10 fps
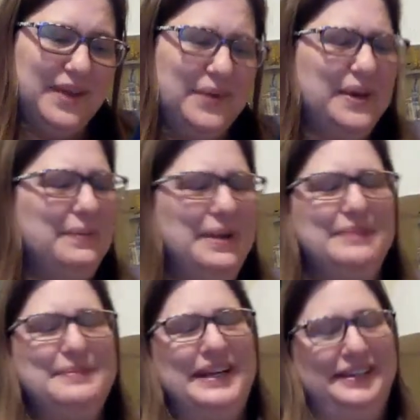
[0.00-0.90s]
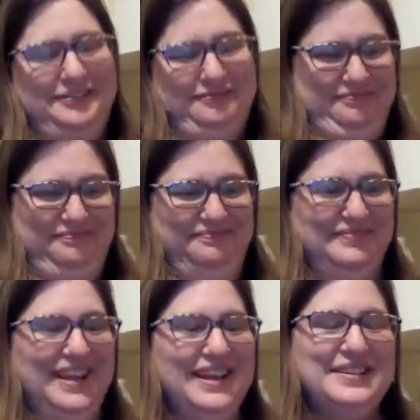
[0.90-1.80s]
Okay, wait a minute.
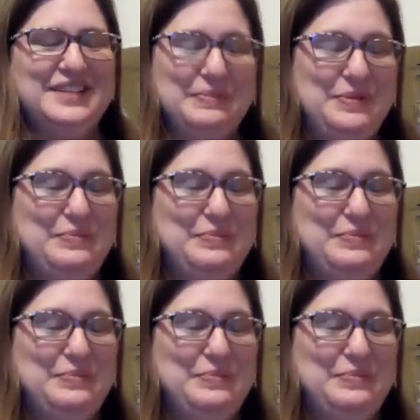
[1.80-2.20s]
W.